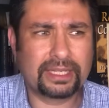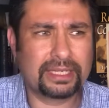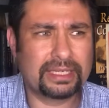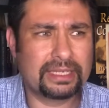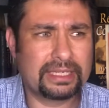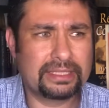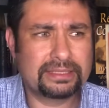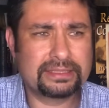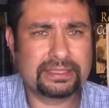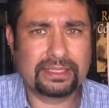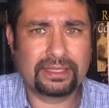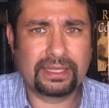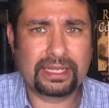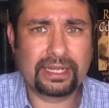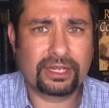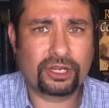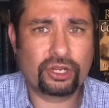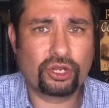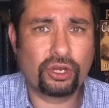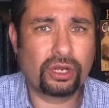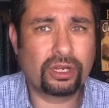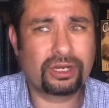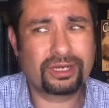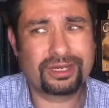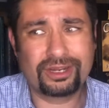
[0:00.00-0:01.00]
Is it that
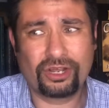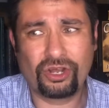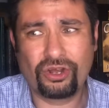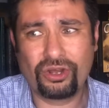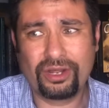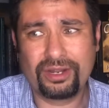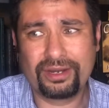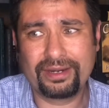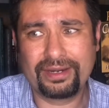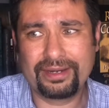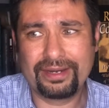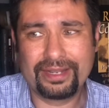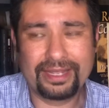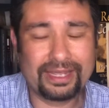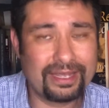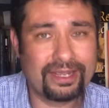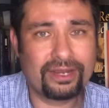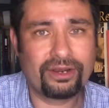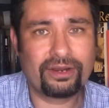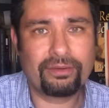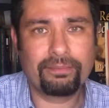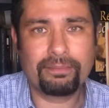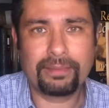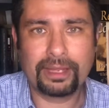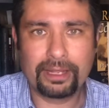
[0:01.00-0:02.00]
God can't
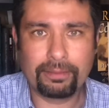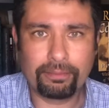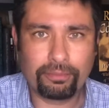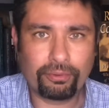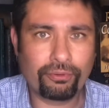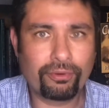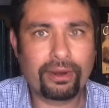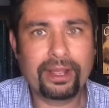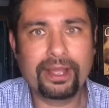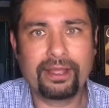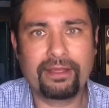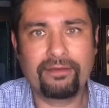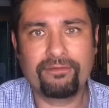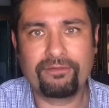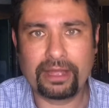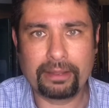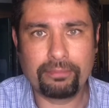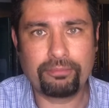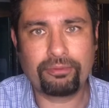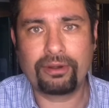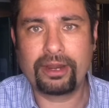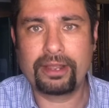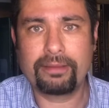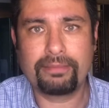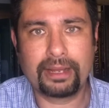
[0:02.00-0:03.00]
hear my prayer if I
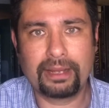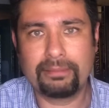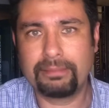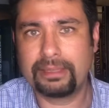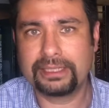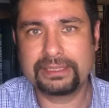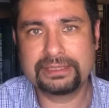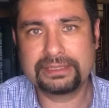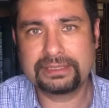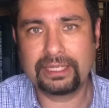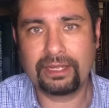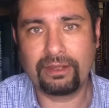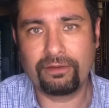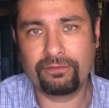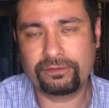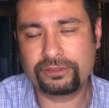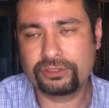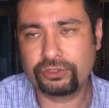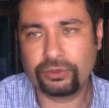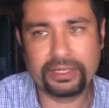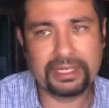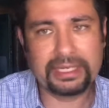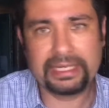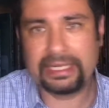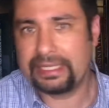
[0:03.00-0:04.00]
pray by myself,
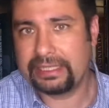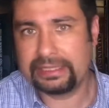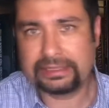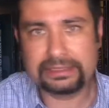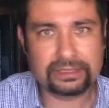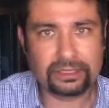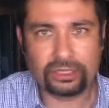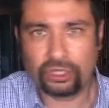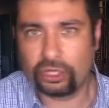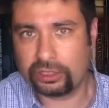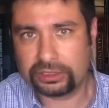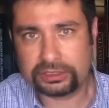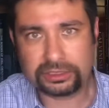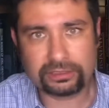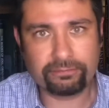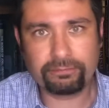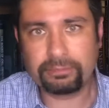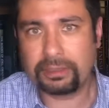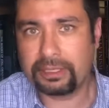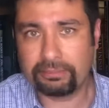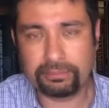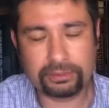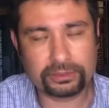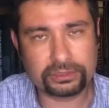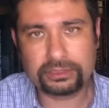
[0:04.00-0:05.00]
so he needs lots of
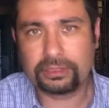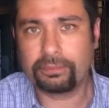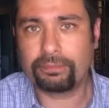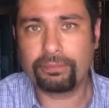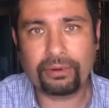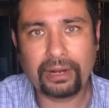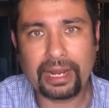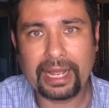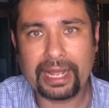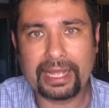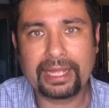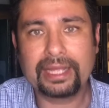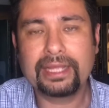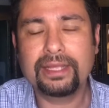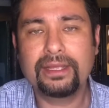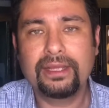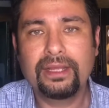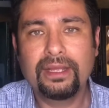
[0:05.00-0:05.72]
people to pray?